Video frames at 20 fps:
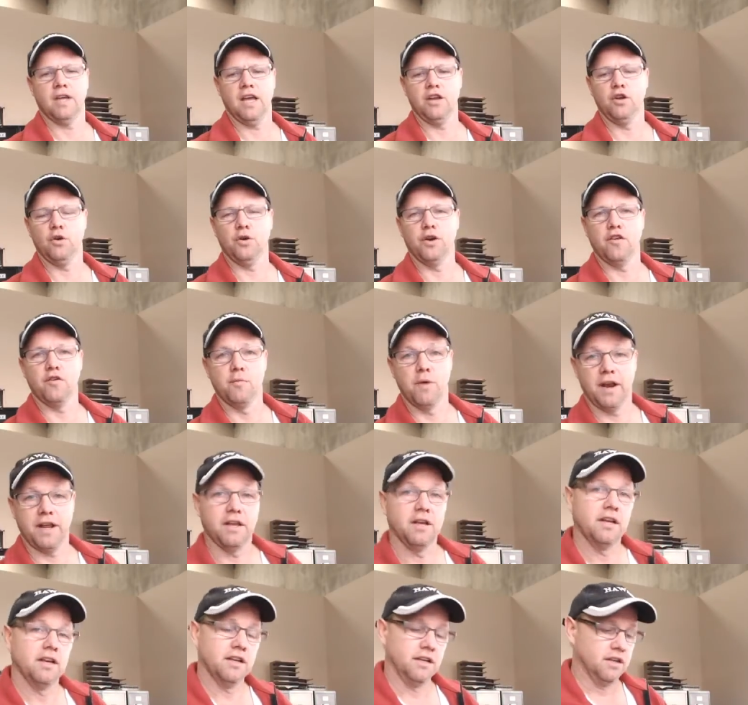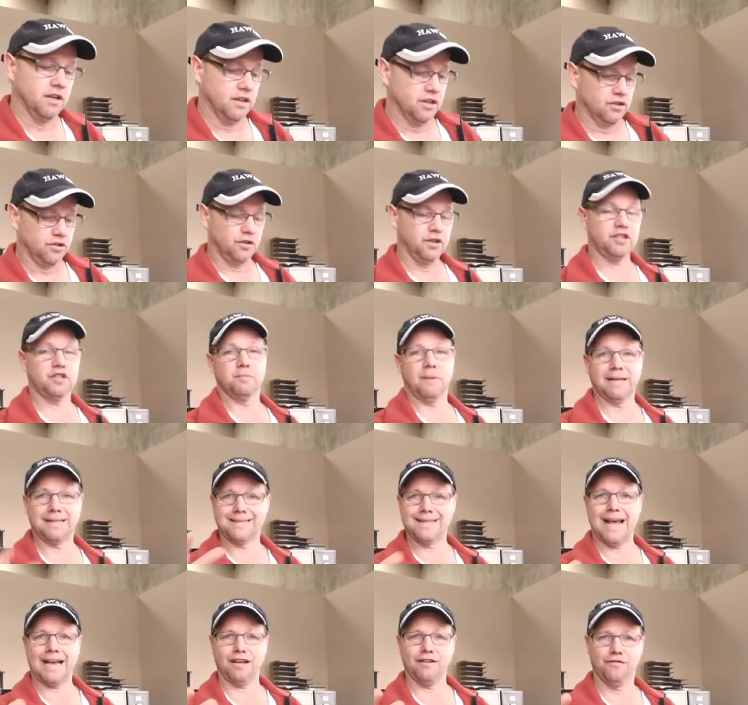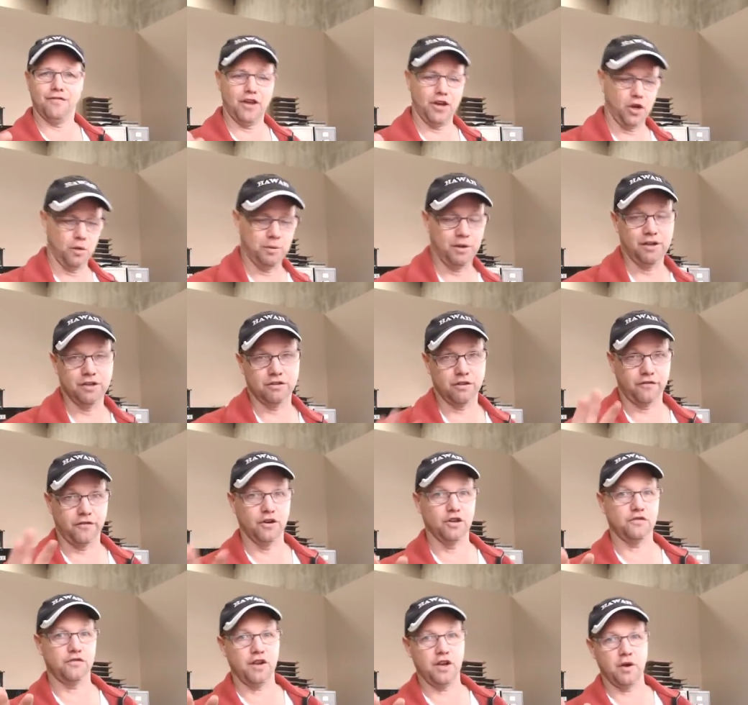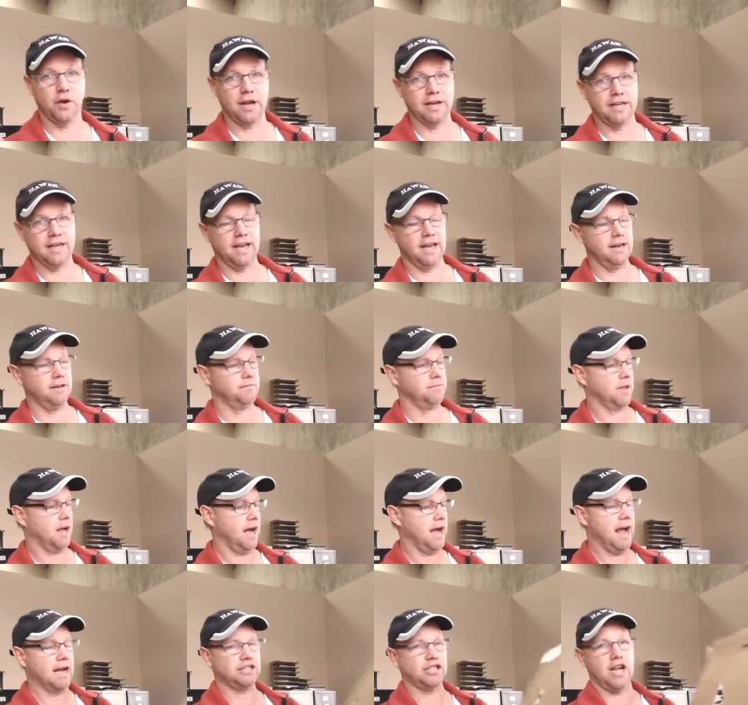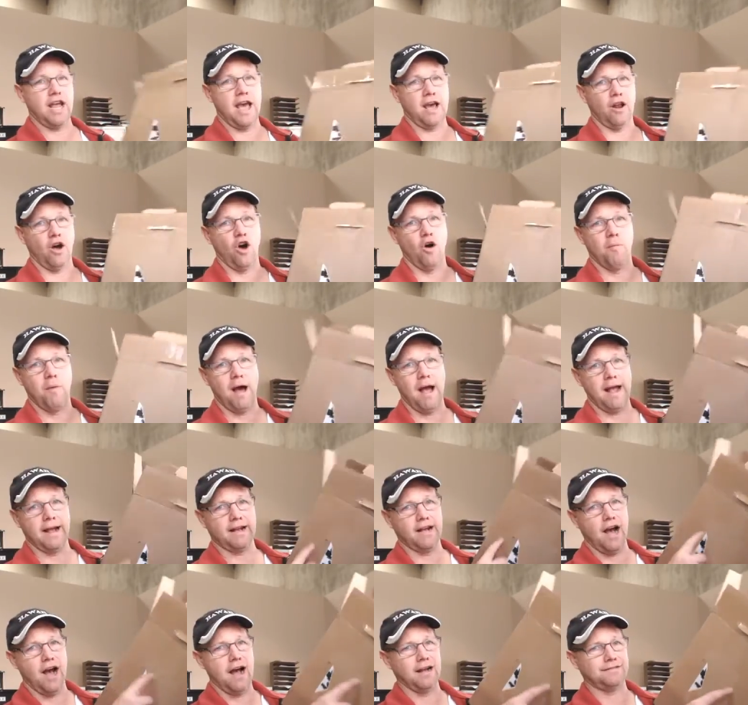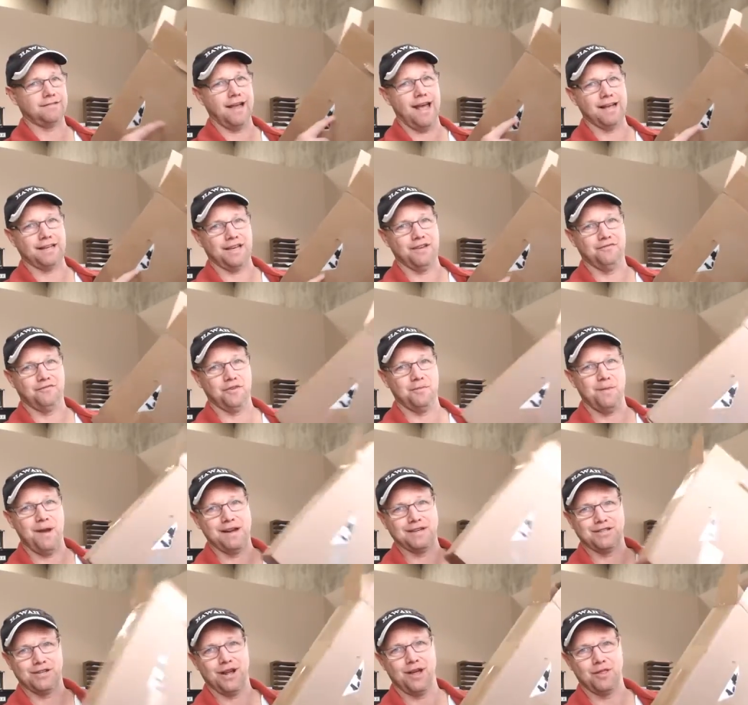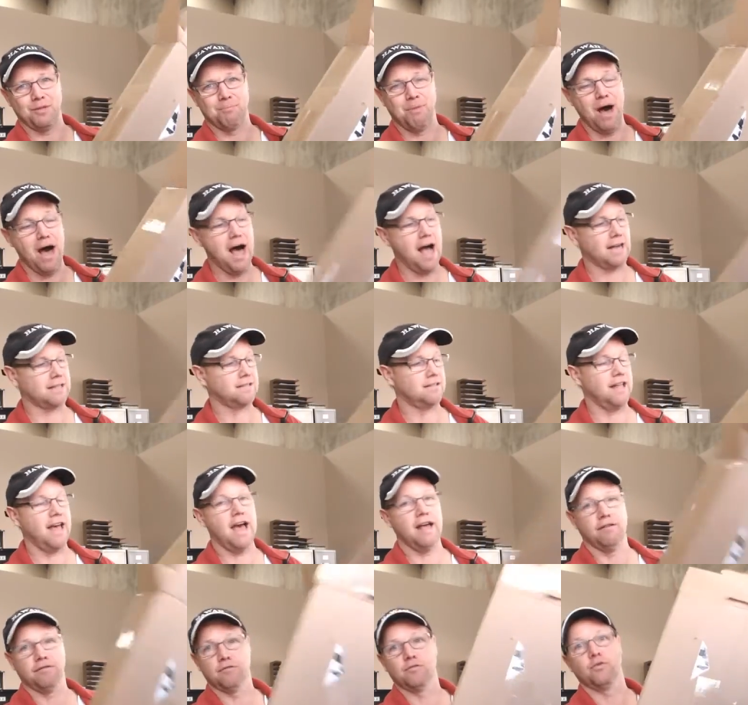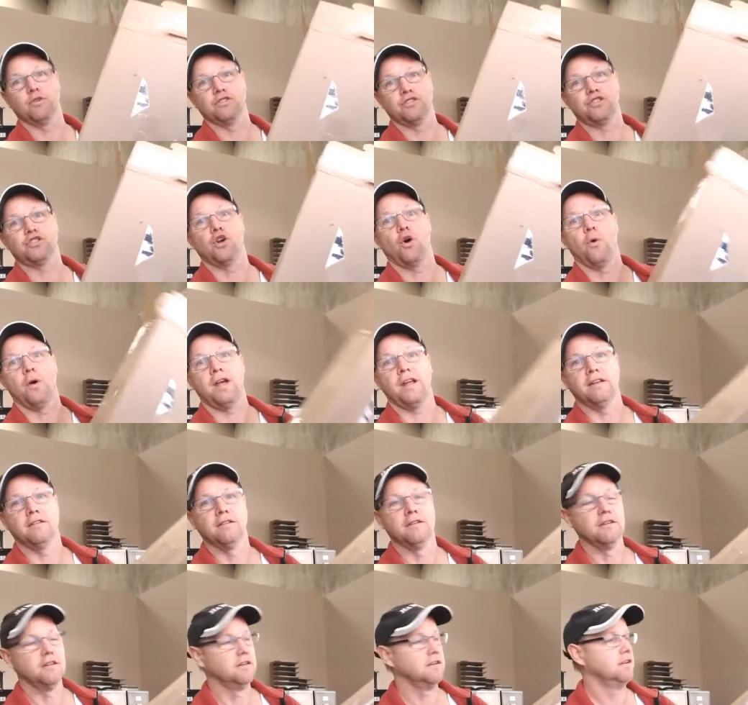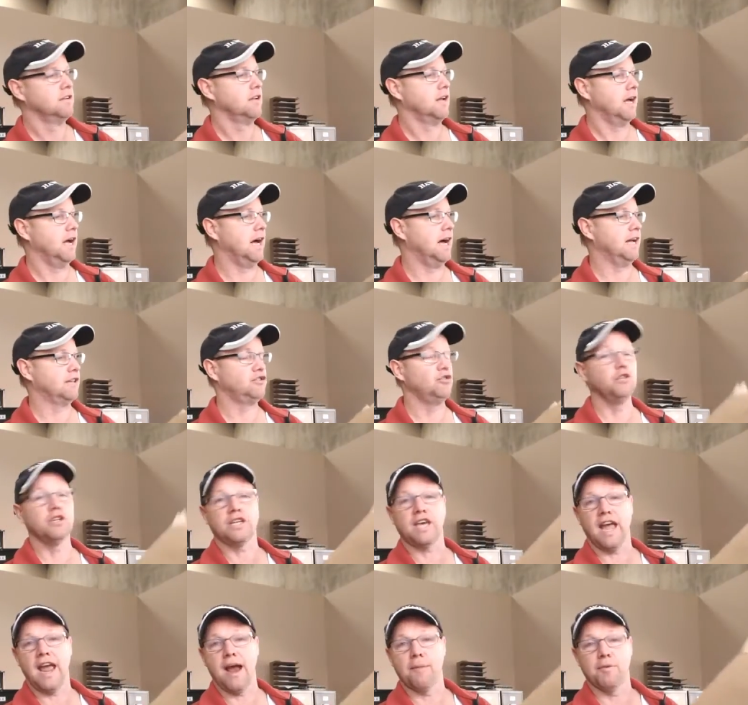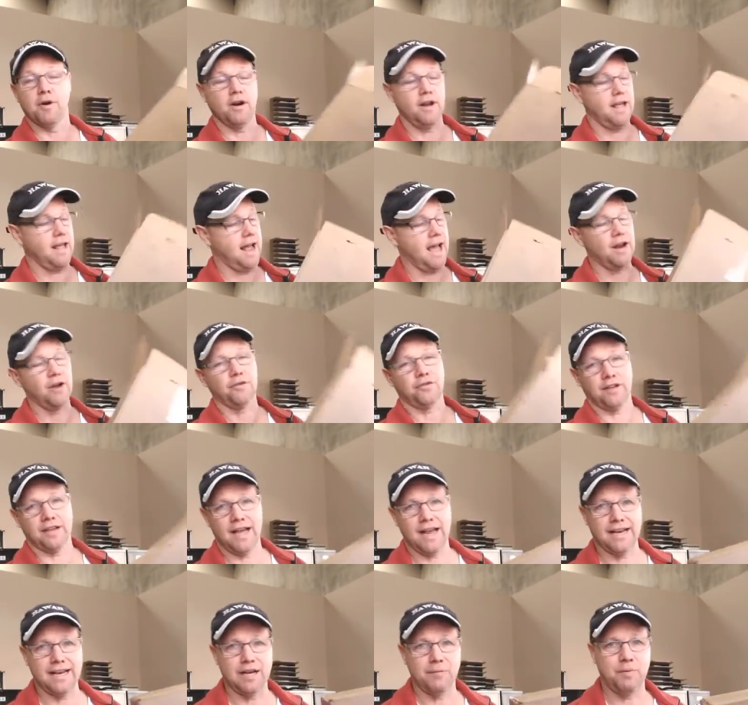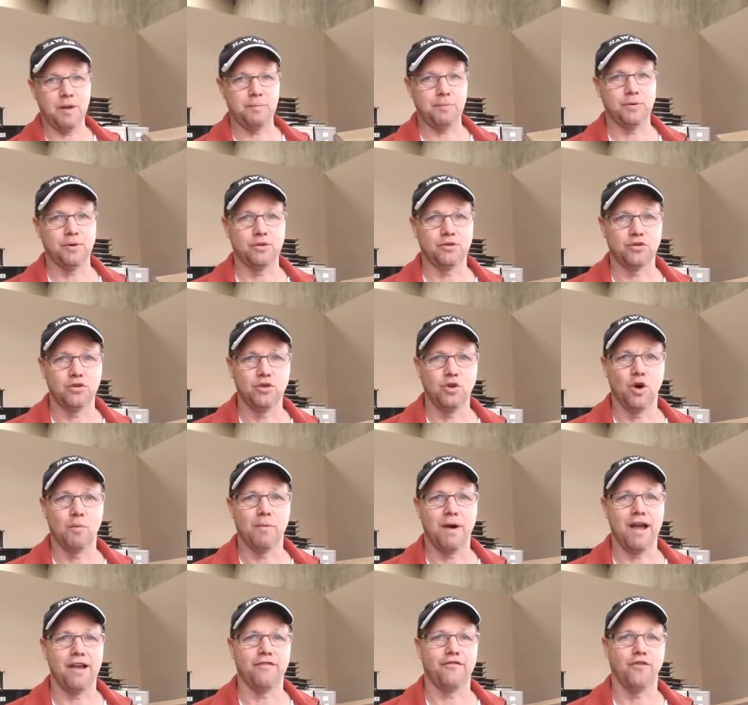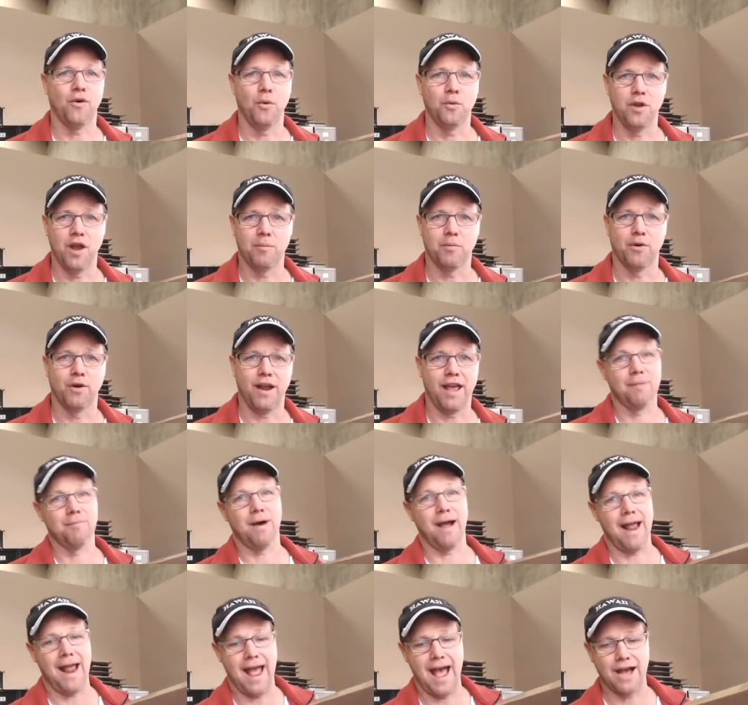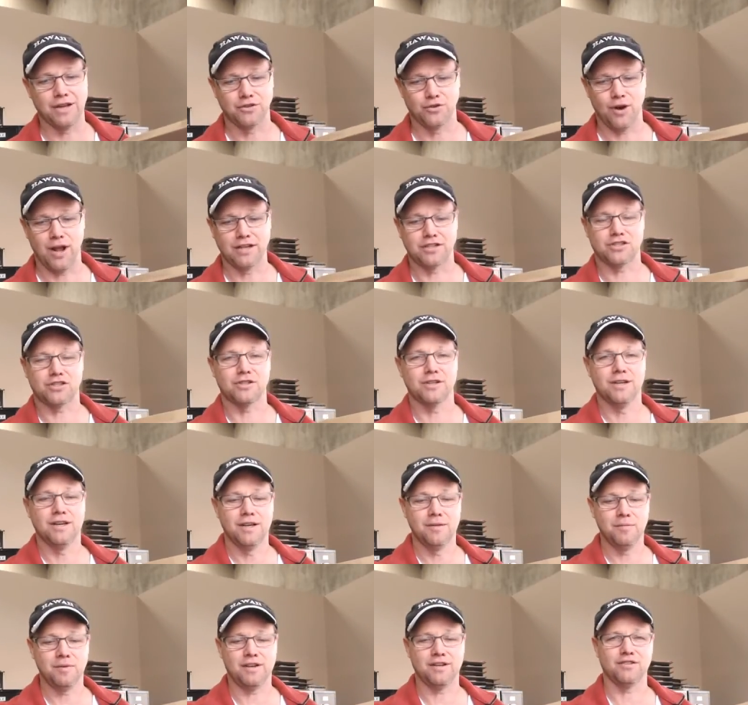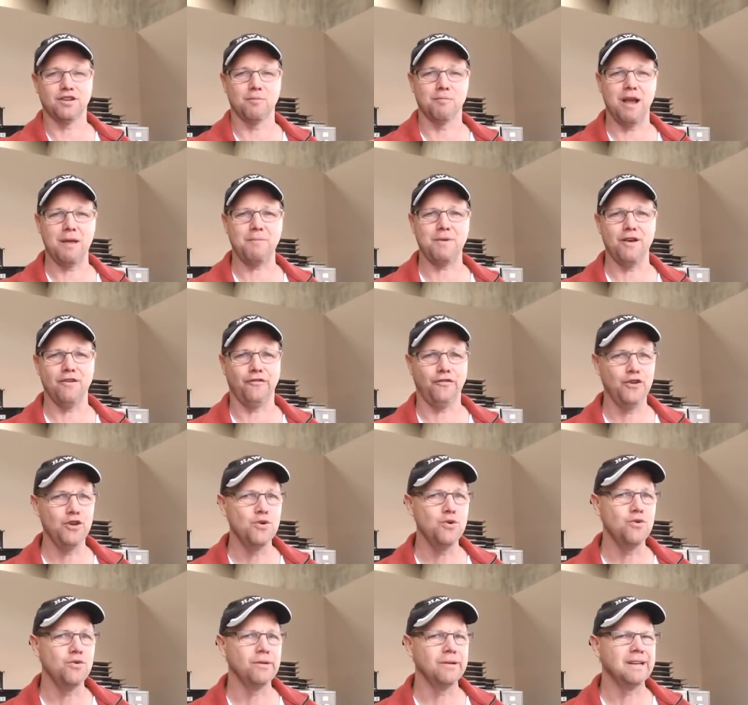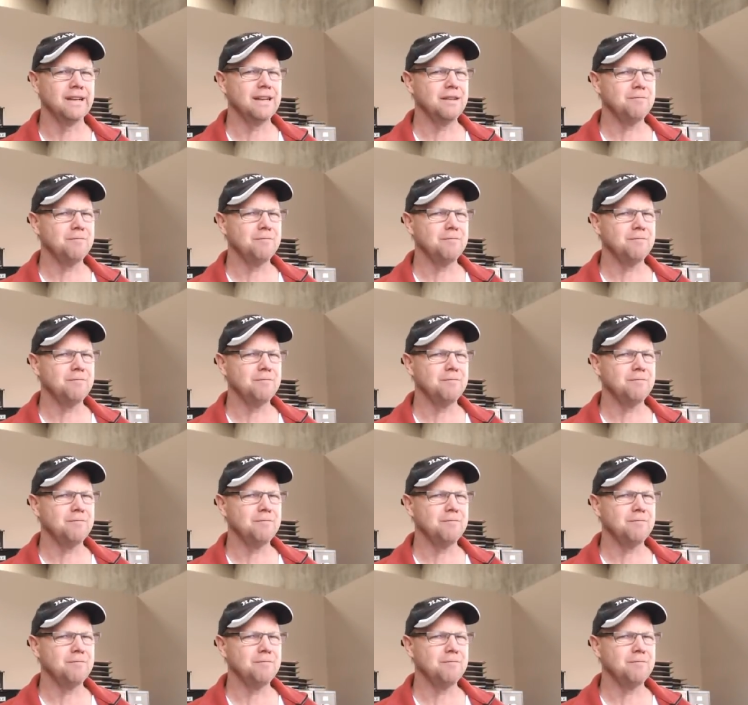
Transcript: How you doing, everybody? So this is my second video because the first video I did, I actually had all my contact information on the box that was showing uh, to the camera, and I don't think I need people to know my phone number and my address because there might be a few,